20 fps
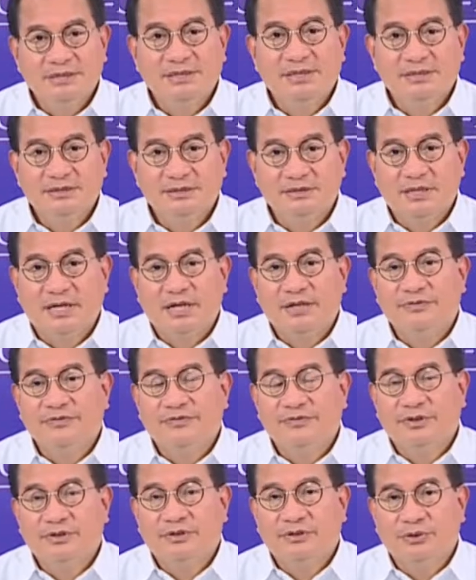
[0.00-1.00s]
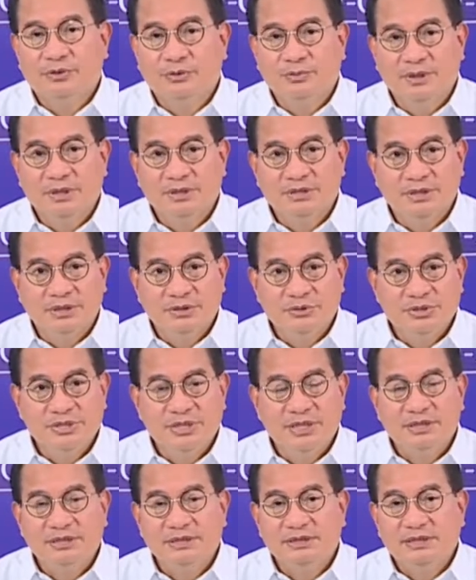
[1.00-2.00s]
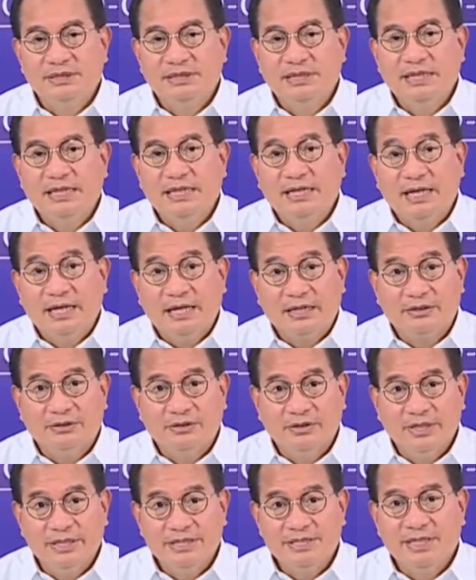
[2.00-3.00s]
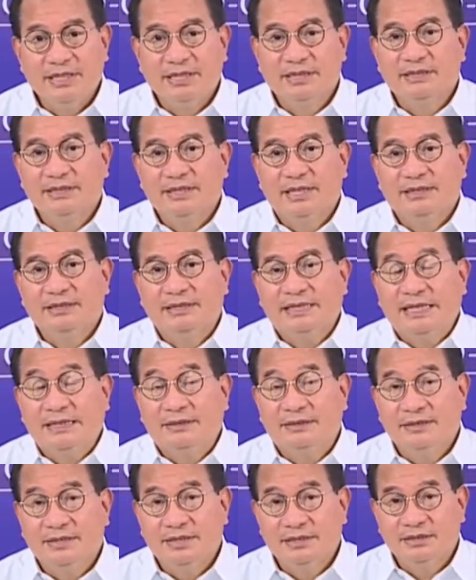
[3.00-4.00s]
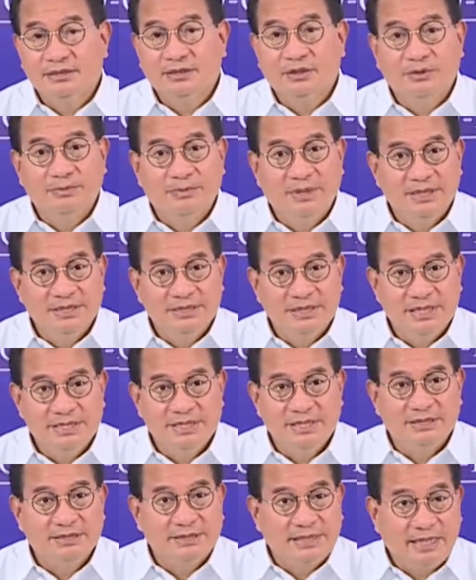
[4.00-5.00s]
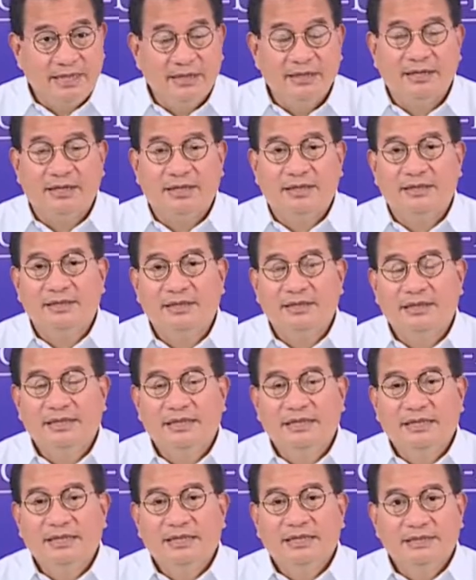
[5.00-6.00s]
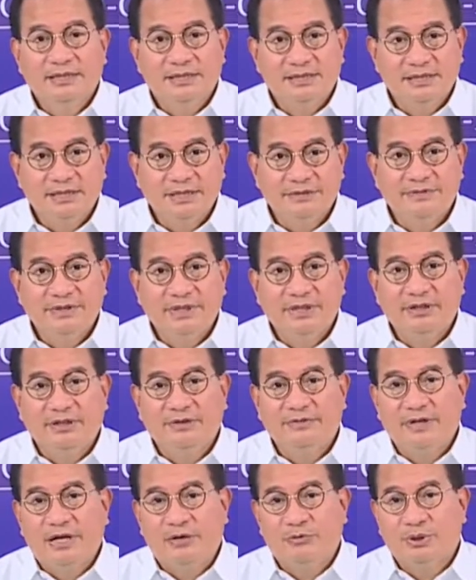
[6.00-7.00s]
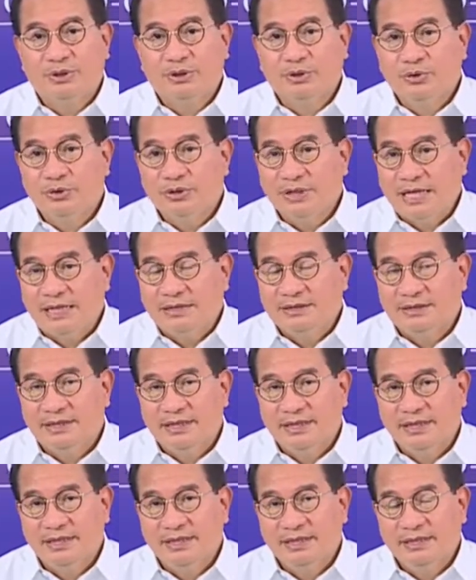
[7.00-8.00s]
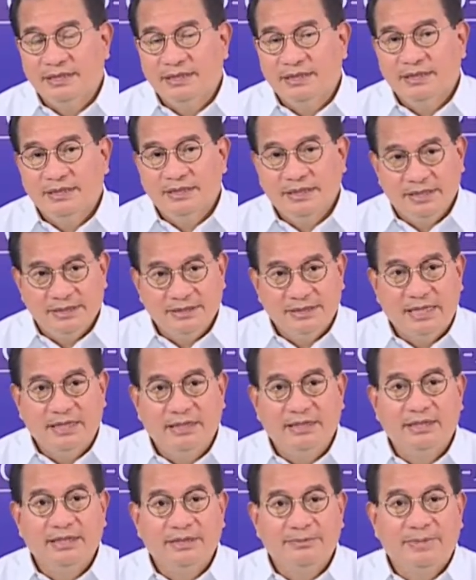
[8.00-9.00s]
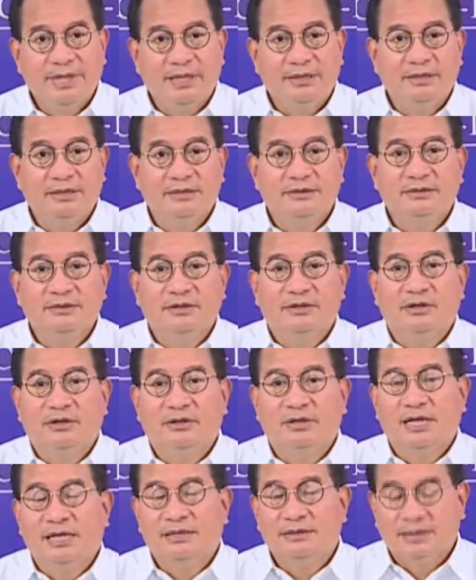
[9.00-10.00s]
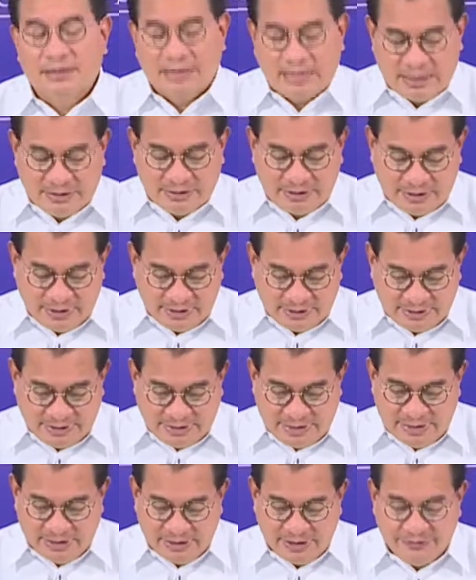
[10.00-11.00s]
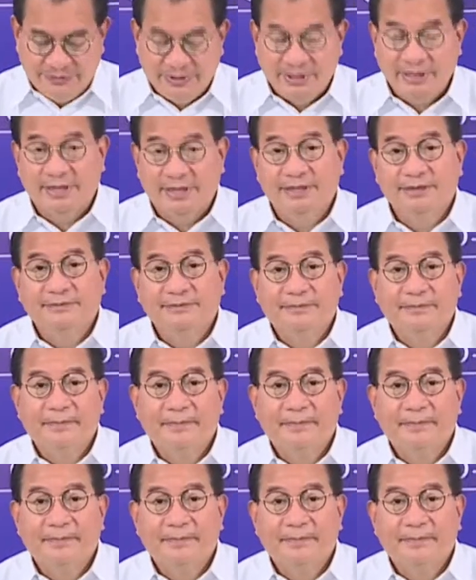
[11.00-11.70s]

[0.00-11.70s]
must strive for global solutions, acknowledging that in this globalization's era, the safety of our own country is highly dependent on other countries' safety.